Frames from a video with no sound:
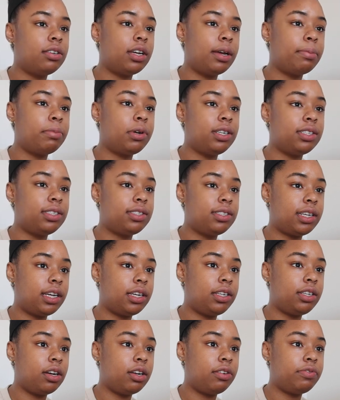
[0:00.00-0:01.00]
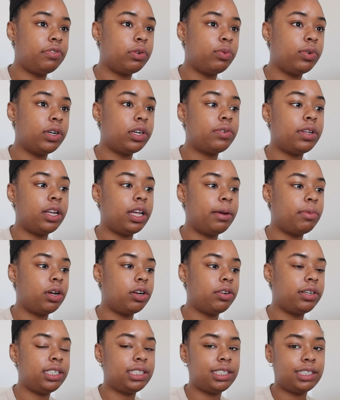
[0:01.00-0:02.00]
I'm gonna sign on for work, but I'm
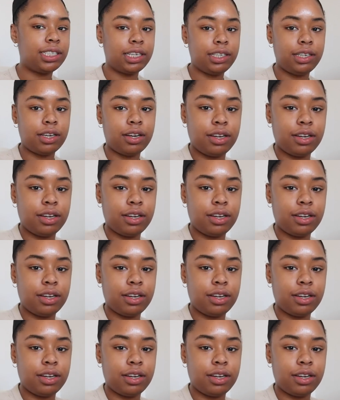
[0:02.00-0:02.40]
already signed